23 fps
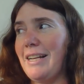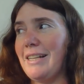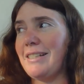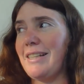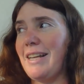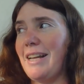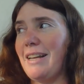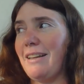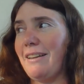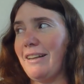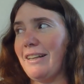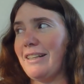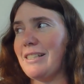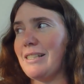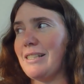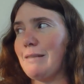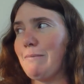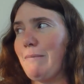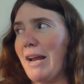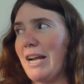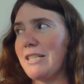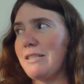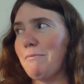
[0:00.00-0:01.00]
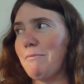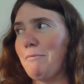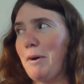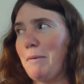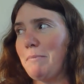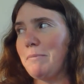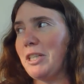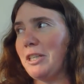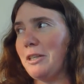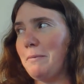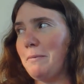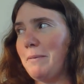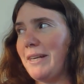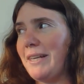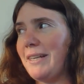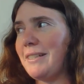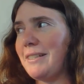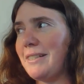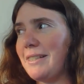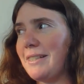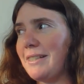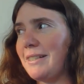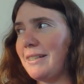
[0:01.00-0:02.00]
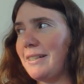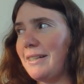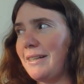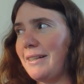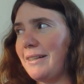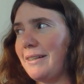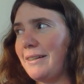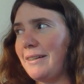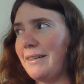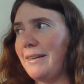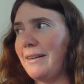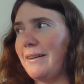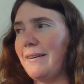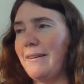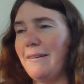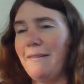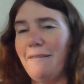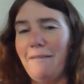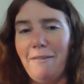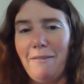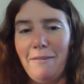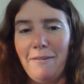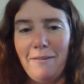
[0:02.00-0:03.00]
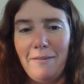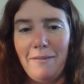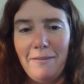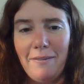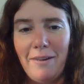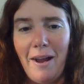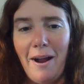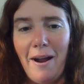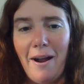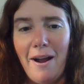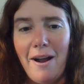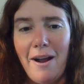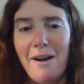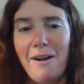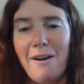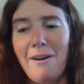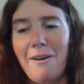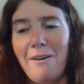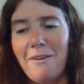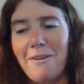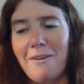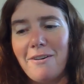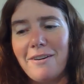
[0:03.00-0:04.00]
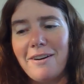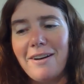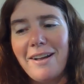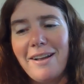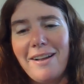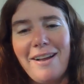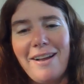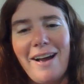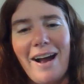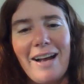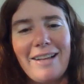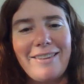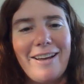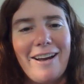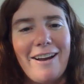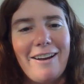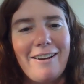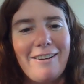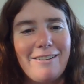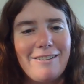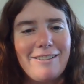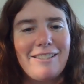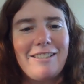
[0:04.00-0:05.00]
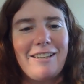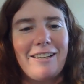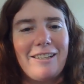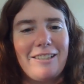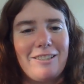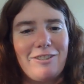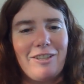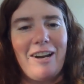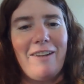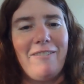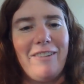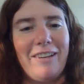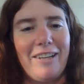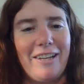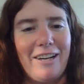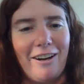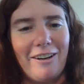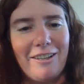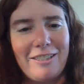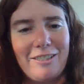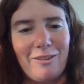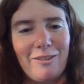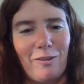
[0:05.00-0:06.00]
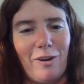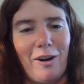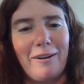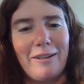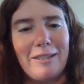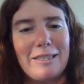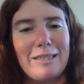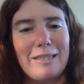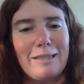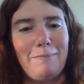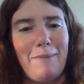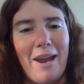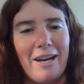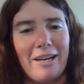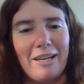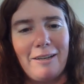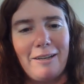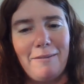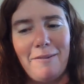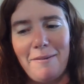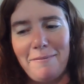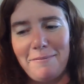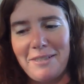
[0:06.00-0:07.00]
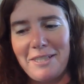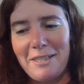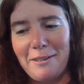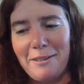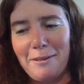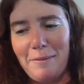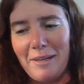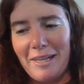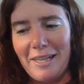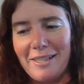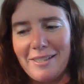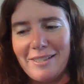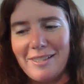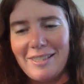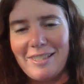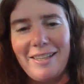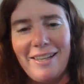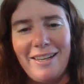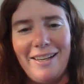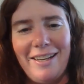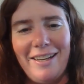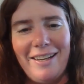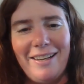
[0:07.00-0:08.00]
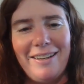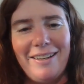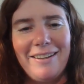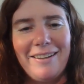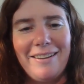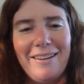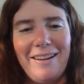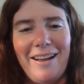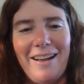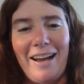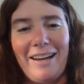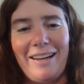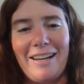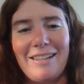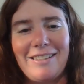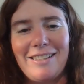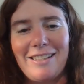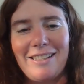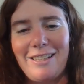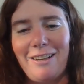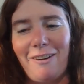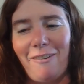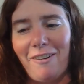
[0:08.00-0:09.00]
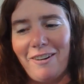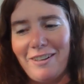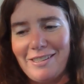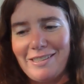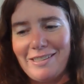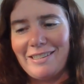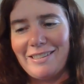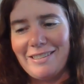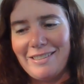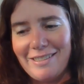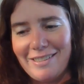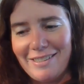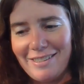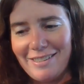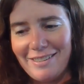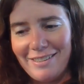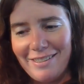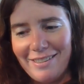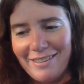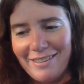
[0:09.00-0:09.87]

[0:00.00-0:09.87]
is that like smash 'em up derbies? No, horses. Oh, I thought it was like driving cars around and smacking them up derbies. I guess it's horses.